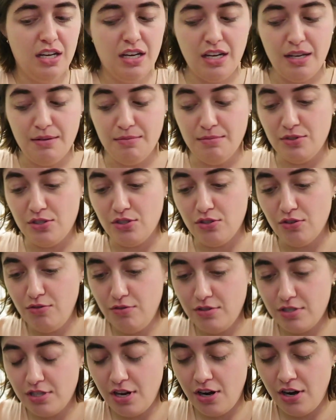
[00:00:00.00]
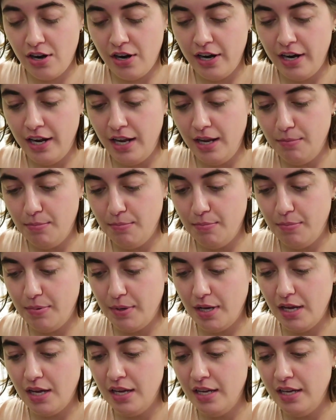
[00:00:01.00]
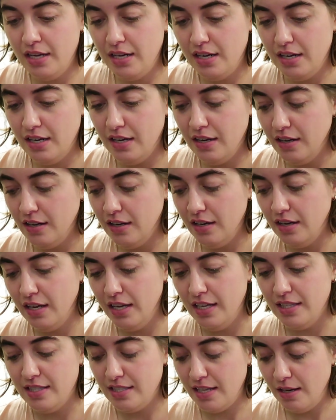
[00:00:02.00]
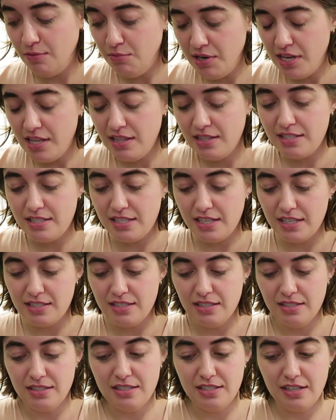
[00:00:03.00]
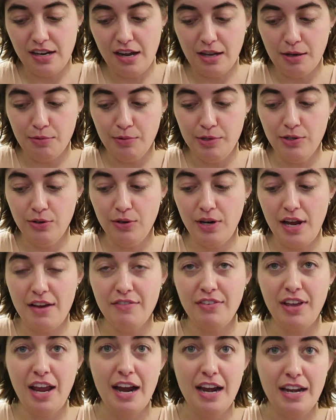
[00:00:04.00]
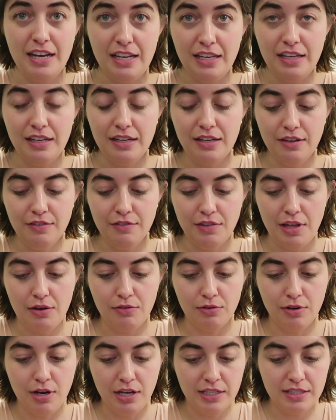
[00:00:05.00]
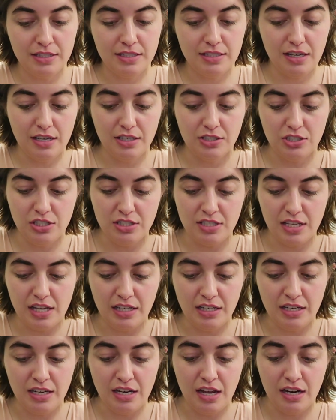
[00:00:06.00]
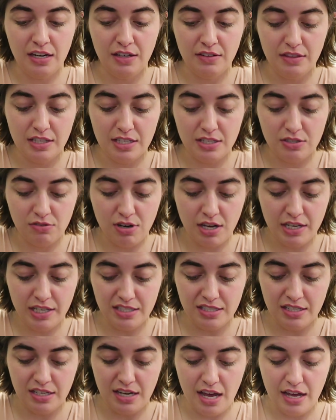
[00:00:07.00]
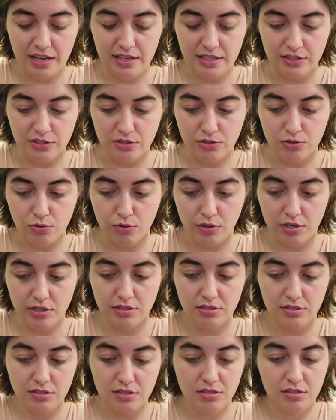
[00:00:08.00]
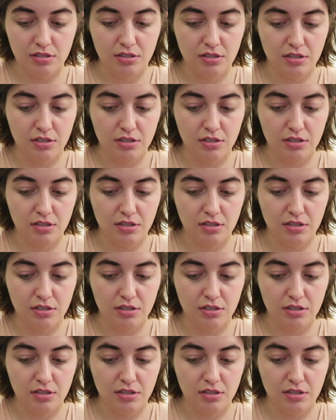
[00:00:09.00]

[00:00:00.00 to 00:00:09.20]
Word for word: I'm so sorry, but it said we had 6 in stock. We don't have any of that rug in stock. She's like, none, this rug is not in stores.